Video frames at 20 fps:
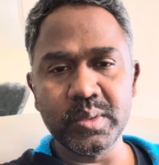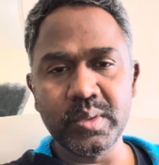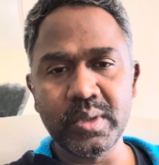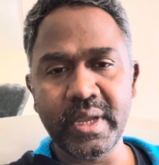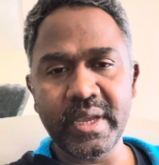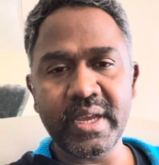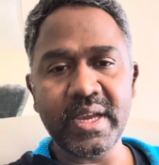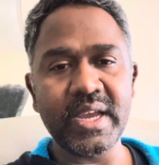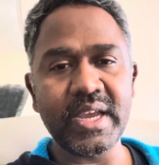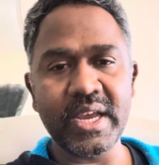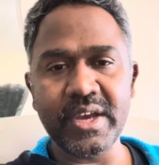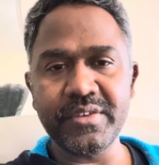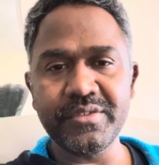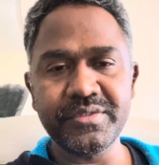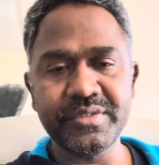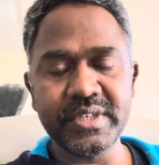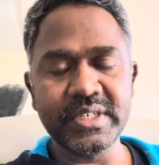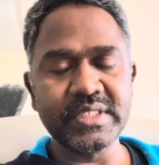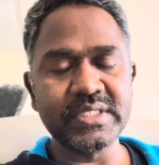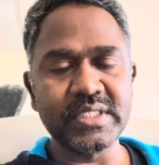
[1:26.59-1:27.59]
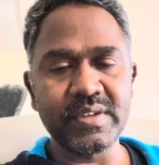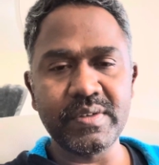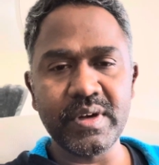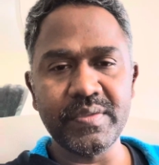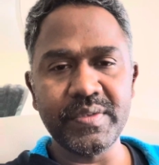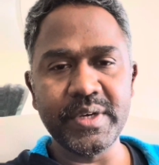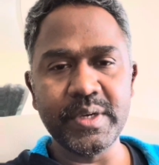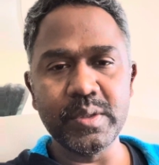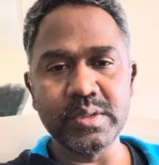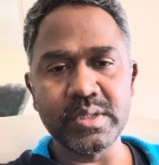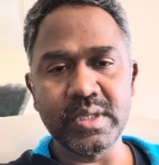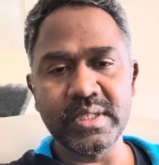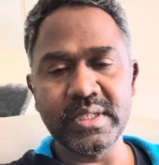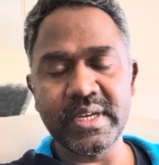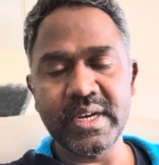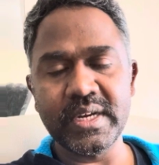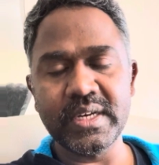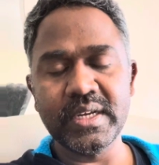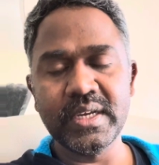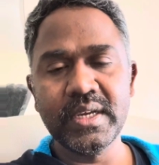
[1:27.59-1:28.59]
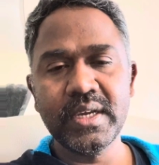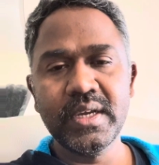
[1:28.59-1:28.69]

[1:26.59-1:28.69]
like I have did several videos on that.